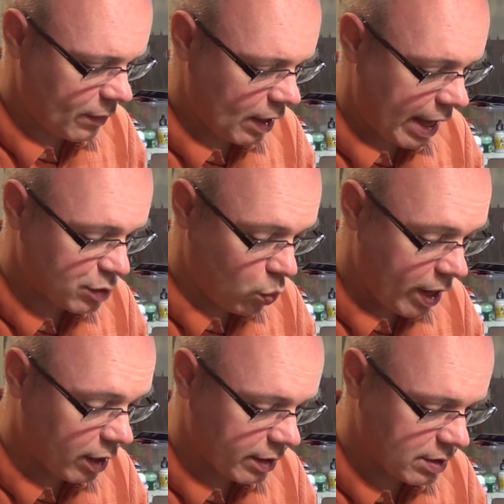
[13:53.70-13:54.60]
as
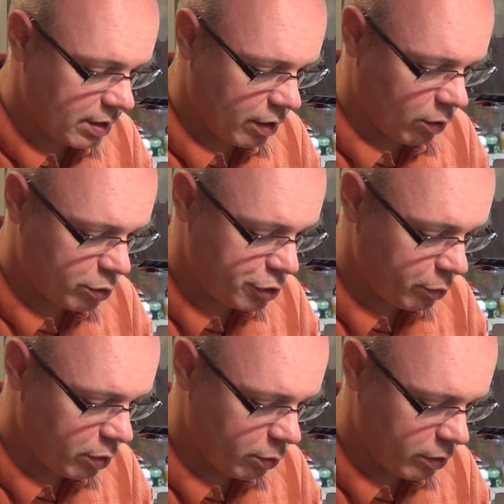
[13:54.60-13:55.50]
well as, you know, shoot
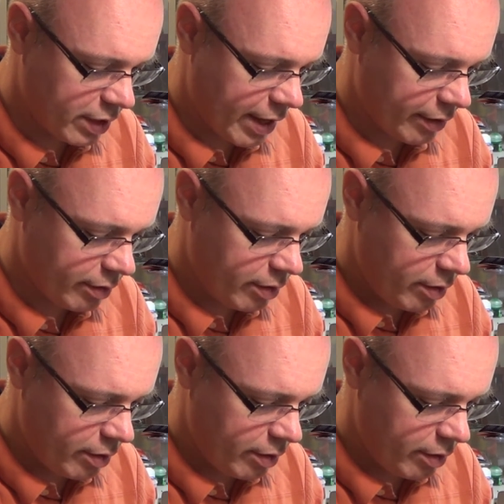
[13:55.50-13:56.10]
you to death.